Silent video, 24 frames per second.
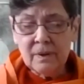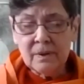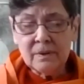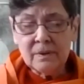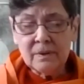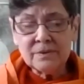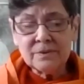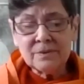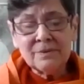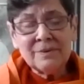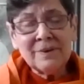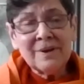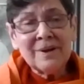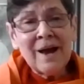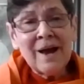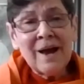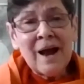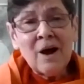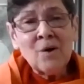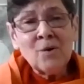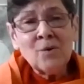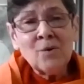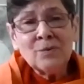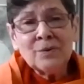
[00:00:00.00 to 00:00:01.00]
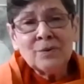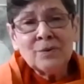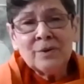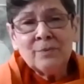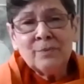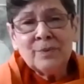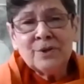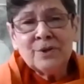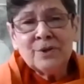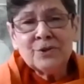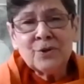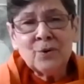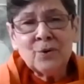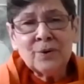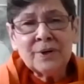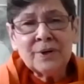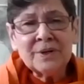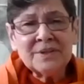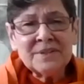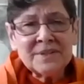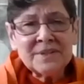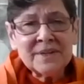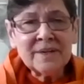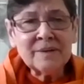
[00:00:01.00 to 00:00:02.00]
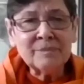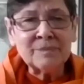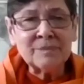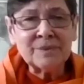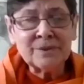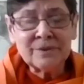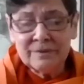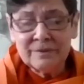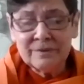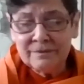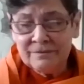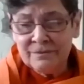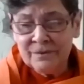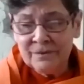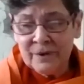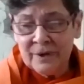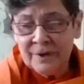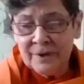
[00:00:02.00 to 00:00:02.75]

So then, how can we show contempt for